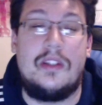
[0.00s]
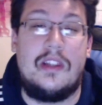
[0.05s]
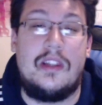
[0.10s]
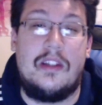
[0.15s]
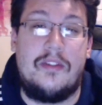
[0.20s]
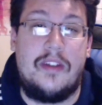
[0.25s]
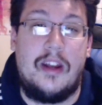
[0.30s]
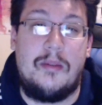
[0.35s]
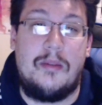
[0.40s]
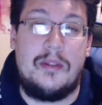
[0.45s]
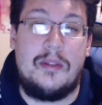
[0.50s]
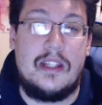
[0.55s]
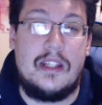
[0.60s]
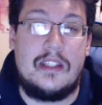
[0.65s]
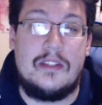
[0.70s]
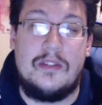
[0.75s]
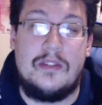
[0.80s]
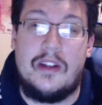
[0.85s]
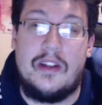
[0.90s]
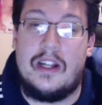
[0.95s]
their families as
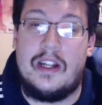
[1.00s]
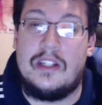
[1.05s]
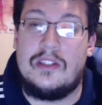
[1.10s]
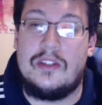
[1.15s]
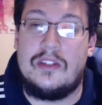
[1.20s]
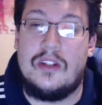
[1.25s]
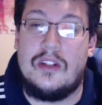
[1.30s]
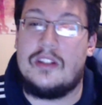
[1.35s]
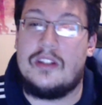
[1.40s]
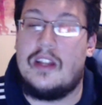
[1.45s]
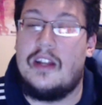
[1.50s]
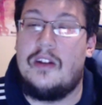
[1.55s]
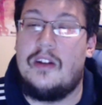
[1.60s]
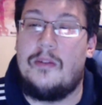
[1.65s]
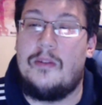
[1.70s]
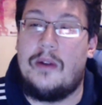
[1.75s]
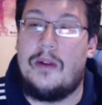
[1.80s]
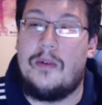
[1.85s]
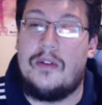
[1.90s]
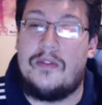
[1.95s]
of now. I know
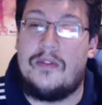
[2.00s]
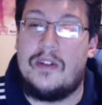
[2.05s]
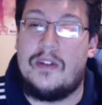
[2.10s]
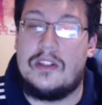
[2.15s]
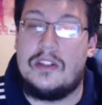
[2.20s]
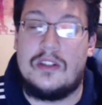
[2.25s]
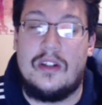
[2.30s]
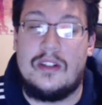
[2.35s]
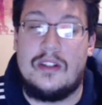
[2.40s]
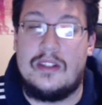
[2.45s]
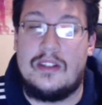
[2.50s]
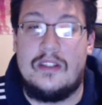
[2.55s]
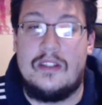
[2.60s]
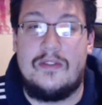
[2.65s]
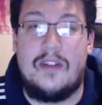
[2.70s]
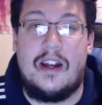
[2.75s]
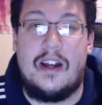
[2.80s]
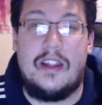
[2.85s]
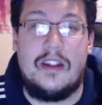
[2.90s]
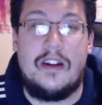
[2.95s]
my one friend just lost his
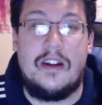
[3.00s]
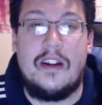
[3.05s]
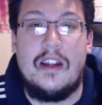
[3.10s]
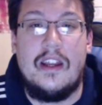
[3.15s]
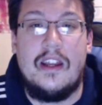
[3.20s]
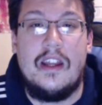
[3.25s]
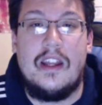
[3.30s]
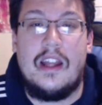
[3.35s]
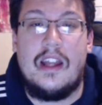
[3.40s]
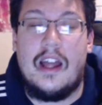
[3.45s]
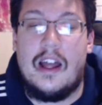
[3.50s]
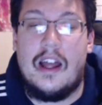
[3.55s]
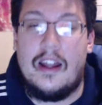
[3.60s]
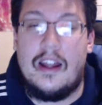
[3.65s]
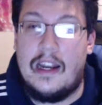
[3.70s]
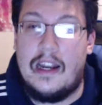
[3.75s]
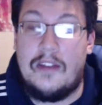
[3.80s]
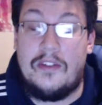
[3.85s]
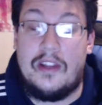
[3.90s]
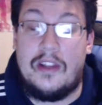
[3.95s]
father,
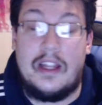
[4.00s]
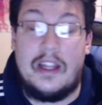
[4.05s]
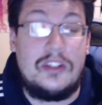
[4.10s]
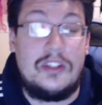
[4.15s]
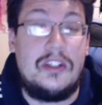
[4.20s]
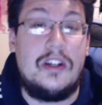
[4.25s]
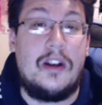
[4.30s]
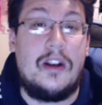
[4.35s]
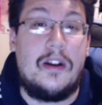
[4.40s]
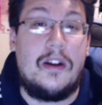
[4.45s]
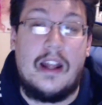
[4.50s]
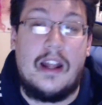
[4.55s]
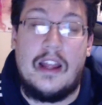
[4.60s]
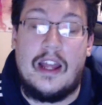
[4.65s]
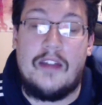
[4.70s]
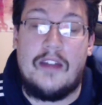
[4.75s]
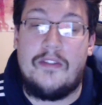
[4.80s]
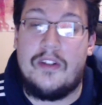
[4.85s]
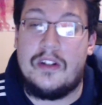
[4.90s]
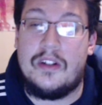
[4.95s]
not even last year, and I
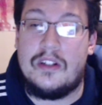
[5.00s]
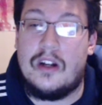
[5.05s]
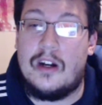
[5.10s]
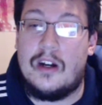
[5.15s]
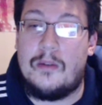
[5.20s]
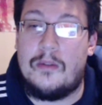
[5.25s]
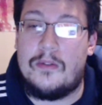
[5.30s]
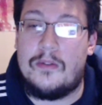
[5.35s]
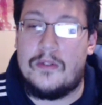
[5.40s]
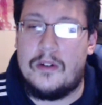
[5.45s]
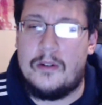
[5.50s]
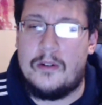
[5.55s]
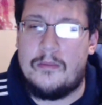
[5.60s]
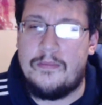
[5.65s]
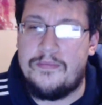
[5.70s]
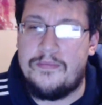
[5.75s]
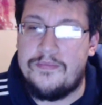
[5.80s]
felt horrible for him.